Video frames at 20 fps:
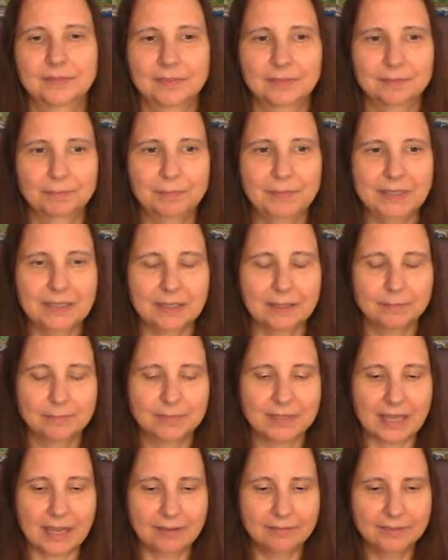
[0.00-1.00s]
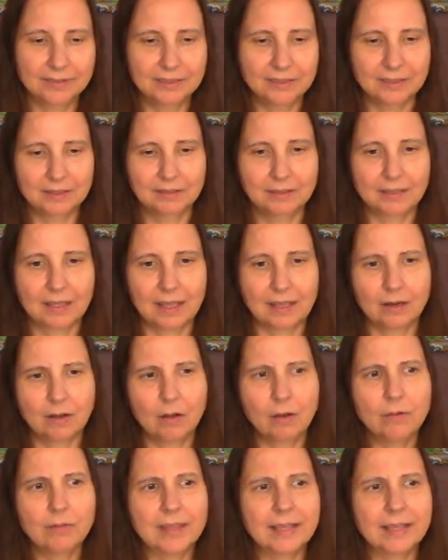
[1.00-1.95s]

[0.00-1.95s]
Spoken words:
becomes evident that, oh,